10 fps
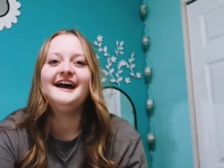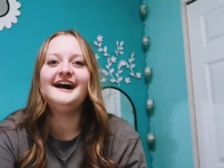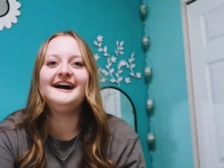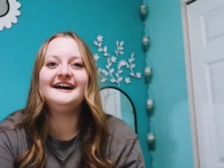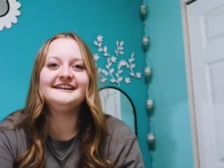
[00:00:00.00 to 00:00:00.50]

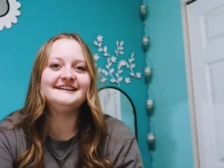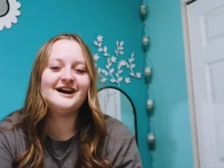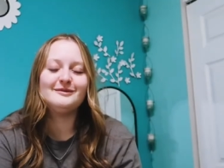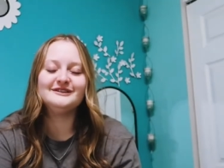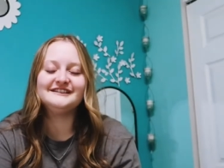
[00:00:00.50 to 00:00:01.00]
I
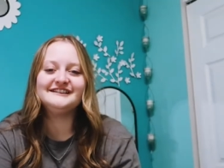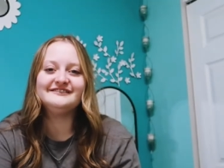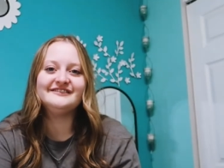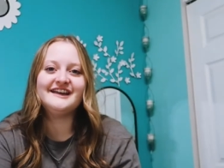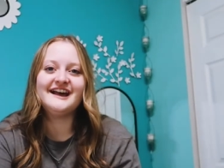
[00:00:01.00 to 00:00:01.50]
cannot
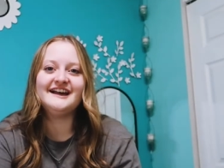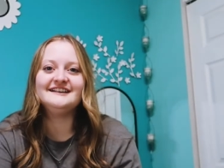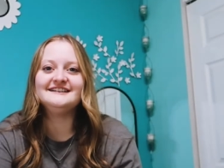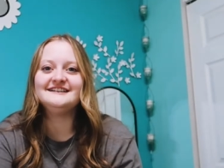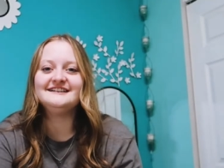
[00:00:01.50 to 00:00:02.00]
believe that
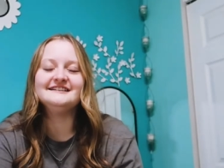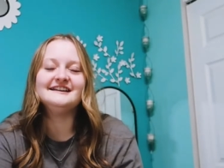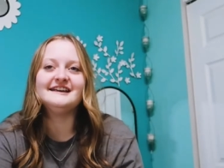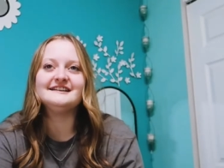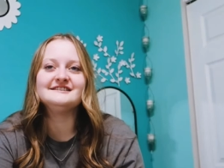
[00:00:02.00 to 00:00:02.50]
it
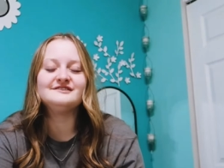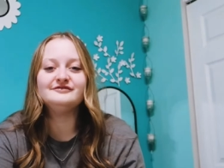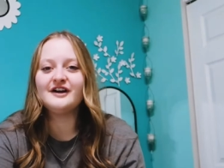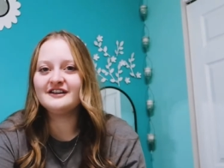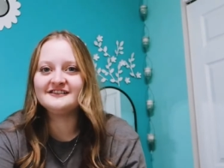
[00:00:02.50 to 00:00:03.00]
has
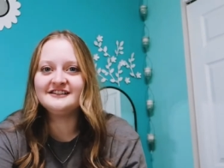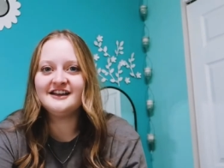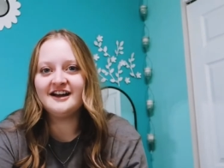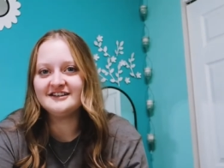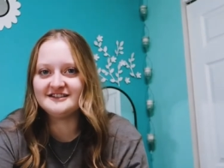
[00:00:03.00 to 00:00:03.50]
finally
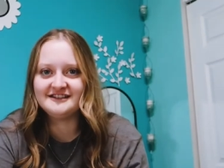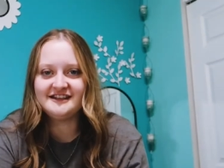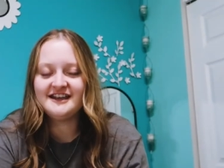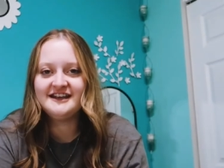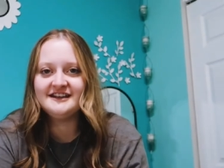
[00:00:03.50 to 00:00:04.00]
got to
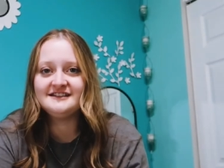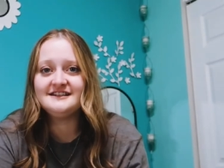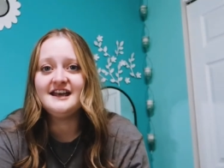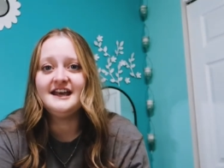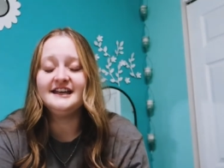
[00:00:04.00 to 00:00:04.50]
the end.
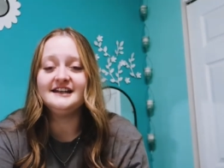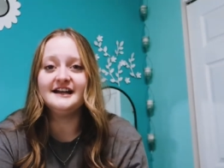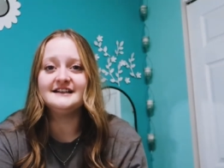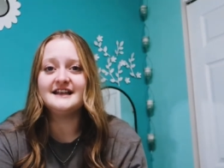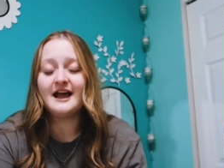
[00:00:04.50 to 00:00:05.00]
It
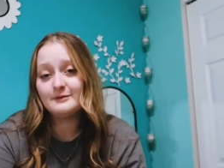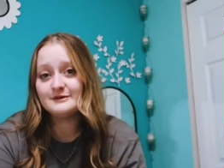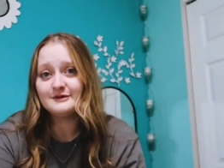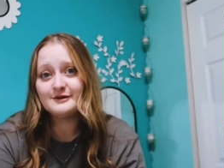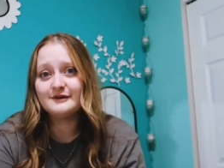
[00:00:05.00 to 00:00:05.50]
has
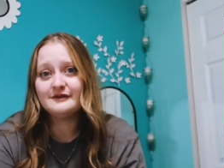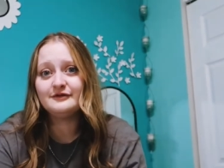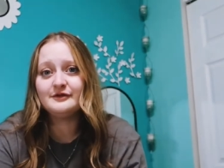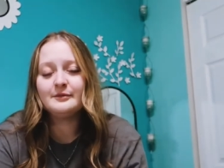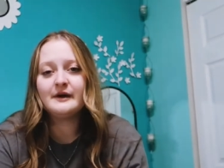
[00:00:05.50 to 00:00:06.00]
absolutely
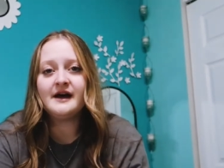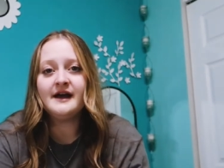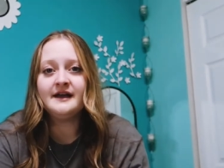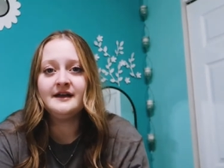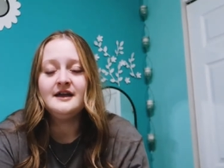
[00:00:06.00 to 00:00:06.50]
flew
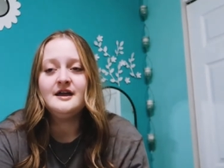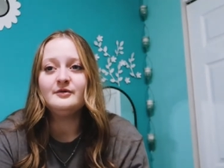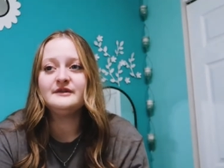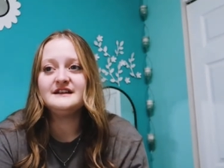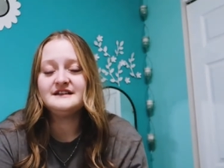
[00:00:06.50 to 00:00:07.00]
by.
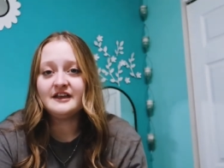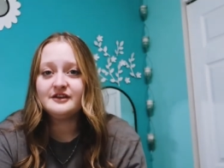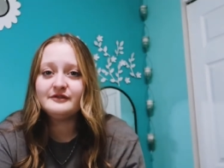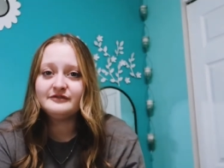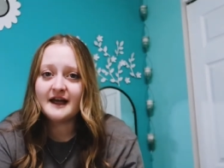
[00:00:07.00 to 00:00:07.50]
When they tell
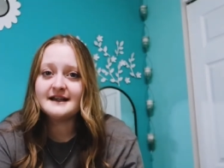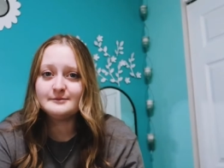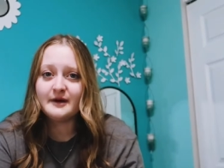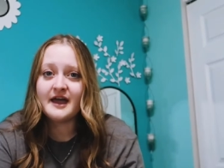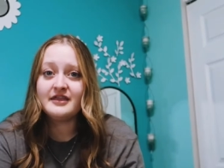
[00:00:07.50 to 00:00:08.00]
you it flies
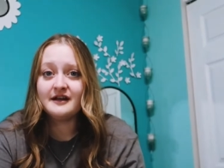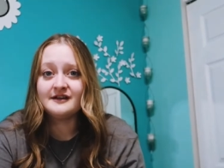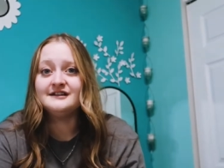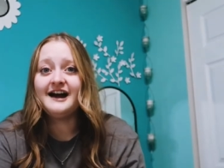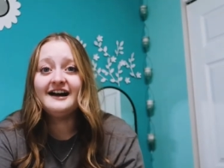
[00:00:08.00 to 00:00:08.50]
by, they
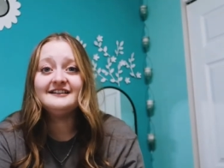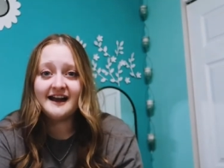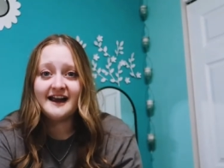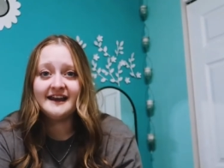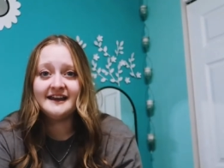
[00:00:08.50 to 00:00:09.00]
are not
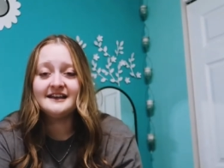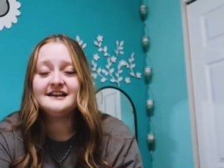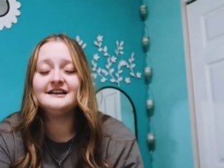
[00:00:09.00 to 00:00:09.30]
lying.